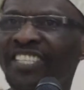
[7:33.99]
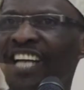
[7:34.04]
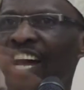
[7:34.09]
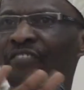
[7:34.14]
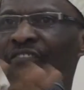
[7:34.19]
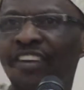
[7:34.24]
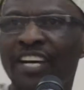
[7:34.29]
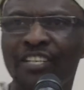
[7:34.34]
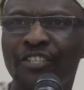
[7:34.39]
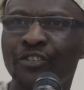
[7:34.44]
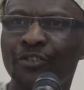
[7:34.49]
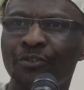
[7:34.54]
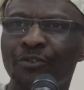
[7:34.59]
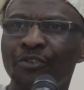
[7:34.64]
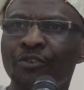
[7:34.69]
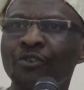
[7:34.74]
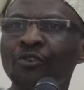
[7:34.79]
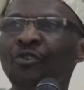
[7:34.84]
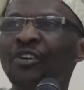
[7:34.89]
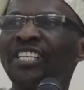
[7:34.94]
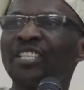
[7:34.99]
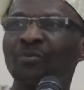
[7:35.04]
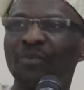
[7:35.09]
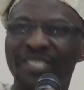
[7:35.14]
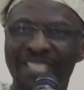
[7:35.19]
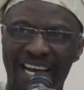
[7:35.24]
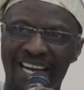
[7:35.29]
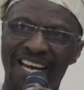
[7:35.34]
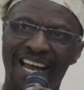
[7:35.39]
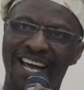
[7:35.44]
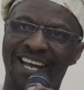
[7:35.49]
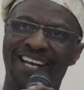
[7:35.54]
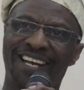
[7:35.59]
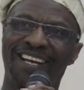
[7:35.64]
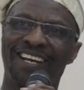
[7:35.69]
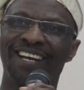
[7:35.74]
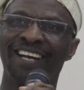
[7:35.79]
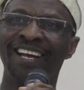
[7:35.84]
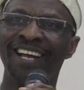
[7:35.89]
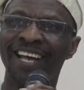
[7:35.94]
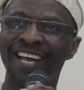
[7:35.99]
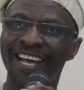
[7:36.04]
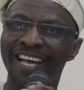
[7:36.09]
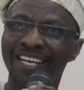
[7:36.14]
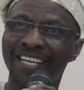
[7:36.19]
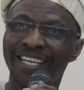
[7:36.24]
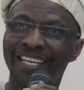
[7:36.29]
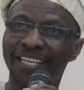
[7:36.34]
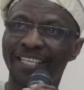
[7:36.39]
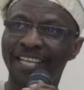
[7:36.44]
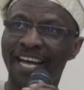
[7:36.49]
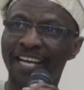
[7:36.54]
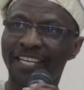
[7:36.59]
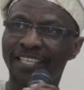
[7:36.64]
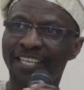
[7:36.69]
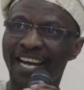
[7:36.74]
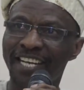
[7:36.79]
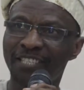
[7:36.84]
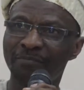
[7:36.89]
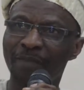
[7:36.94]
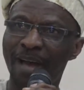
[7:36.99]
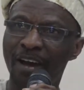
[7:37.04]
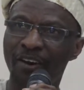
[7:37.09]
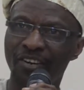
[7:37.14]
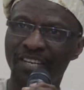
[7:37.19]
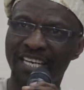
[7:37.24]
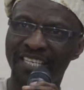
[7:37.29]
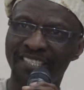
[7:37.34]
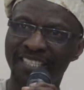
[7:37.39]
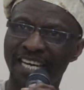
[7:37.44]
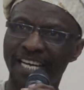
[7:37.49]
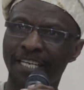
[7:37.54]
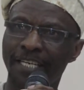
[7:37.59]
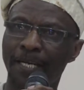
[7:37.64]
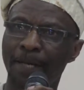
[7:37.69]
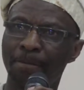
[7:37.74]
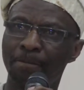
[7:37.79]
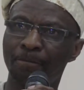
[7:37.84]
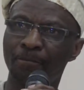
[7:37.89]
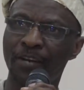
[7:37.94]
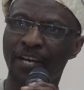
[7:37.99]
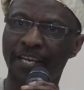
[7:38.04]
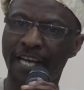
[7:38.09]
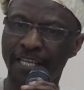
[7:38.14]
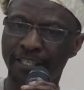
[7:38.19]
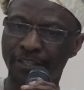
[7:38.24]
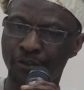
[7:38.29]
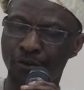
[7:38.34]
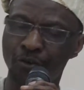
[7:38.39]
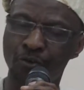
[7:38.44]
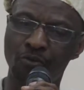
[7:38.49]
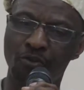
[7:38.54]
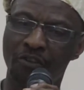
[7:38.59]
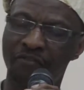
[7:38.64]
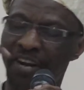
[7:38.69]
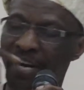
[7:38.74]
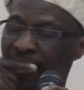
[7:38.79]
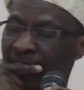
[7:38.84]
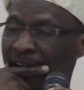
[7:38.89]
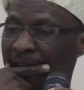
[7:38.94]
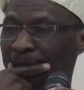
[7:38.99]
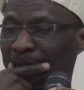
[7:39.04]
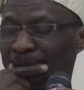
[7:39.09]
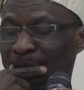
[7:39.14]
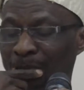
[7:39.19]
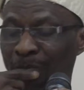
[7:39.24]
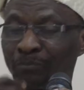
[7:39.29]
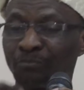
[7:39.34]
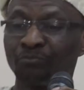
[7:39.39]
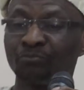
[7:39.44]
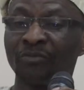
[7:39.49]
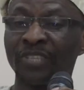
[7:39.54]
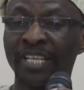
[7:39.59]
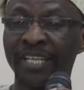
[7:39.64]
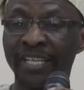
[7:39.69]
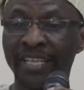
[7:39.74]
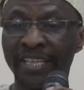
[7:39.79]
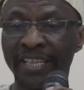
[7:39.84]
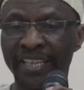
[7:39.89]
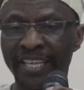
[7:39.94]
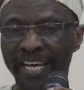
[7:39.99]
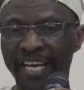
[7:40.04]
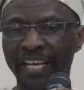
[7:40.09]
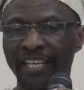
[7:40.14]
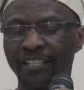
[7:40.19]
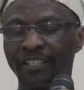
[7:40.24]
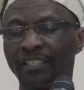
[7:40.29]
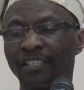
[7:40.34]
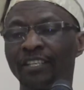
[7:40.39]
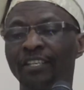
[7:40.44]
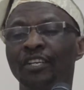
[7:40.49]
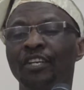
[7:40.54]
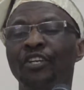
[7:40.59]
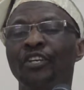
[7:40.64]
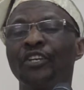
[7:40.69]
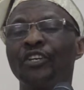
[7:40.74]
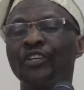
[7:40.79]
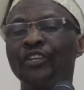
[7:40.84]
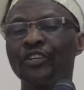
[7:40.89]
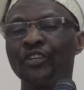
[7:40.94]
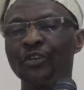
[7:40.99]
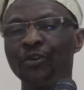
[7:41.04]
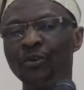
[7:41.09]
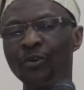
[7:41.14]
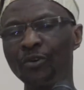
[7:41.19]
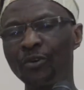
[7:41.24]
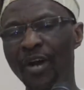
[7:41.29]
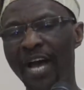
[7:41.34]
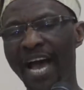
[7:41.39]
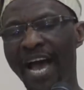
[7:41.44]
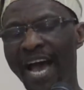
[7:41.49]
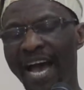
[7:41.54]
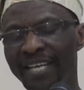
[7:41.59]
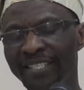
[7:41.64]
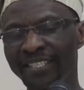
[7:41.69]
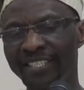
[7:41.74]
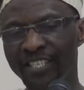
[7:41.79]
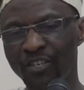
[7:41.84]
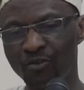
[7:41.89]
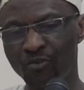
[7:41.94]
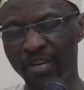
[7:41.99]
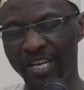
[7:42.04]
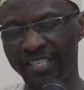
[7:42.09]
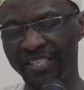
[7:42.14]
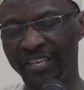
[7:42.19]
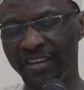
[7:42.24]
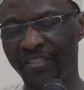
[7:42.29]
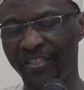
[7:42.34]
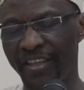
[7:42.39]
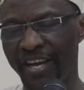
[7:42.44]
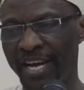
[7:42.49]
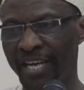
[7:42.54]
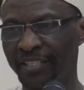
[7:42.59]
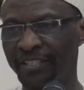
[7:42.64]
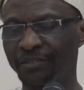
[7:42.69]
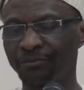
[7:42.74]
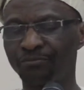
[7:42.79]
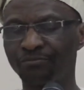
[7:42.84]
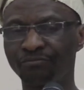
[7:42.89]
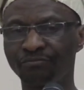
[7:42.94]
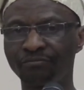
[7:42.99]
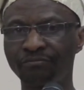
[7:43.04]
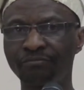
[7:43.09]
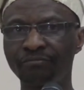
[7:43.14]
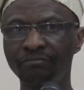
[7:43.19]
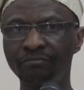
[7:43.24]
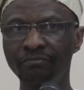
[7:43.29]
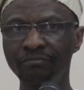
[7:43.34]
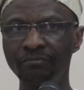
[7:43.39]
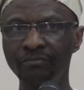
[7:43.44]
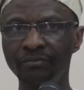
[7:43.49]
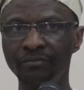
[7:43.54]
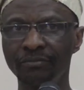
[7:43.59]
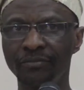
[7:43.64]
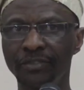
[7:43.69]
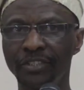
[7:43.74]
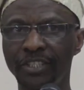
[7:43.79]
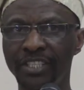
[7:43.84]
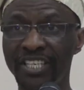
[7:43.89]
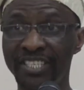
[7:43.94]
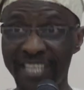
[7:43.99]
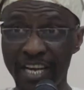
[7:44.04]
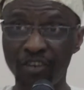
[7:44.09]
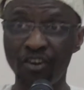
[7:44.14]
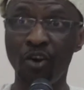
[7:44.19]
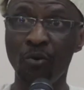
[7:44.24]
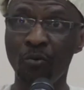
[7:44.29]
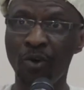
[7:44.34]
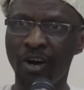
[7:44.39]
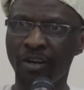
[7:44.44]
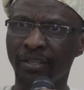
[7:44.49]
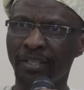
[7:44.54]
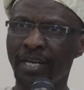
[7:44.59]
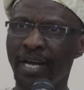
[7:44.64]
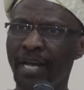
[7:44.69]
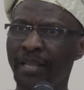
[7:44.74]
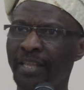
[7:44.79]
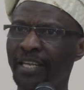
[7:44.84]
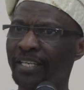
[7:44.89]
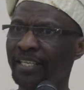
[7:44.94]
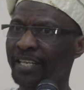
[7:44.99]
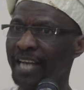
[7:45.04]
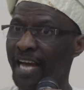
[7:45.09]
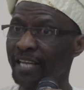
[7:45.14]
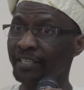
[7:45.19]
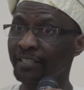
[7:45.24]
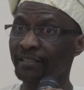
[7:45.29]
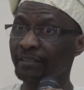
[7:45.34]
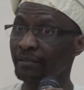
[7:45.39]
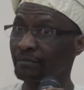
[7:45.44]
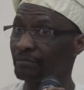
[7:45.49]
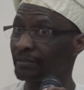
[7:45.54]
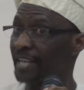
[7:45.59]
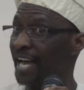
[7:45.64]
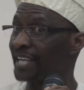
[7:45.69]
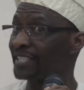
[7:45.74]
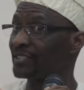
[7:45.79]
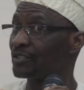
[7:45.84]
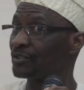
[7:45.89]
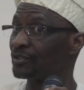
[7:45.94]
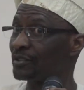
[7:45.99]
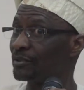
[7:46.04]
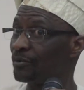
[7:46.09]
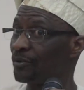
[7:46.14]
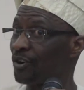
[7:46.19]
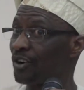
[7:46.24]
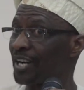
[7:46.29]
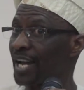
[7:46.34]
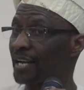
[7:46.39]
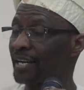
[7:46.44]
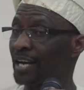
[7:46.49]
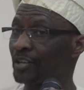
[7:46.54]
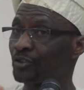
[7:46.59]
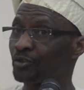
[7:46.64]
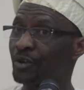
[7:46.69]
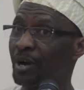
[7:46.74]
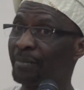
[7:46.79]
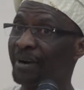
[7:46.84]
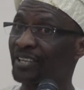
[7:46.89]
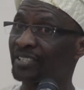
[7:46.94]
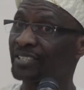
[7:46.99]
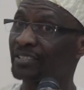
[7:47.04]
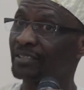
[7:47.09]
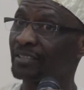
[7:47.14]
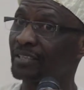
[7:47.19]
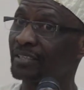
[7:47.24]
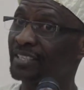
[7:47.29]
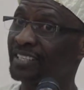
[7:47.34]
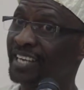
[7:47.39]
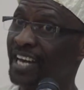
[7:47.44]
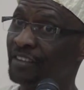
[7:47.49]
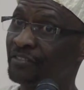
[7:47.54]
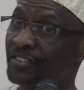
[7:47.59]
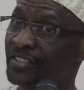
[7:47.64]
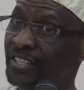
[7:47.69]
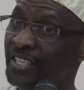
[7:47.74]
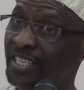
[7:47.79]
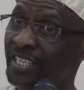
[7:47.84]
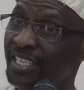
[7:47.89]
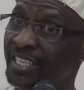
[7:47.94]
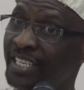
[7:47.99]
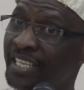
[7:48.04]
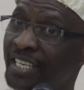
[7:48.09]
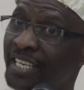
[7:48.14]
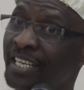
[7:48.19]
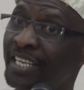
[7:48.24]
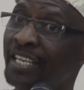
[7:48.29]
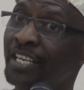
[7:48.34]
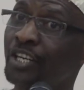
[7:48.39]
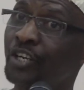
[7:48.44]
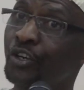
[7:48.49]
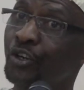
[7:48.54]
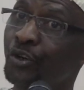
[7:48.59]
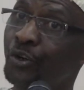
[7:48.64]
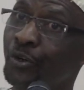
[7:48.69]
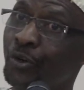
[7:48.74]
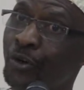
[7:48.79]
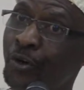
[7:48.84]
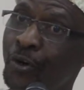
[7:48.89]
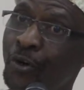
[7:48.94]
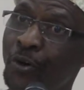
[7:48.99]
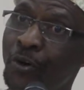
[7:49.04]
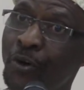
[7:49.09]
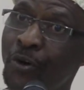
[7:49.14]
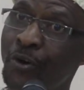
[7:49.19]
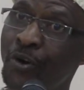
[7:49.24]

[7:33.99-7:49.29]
affect you. Ruh is with Allah. That's my understanding. That's Ruh of Allah. Then you ask the question that the second one. I think that's all I can say about Nafsi, Ruh,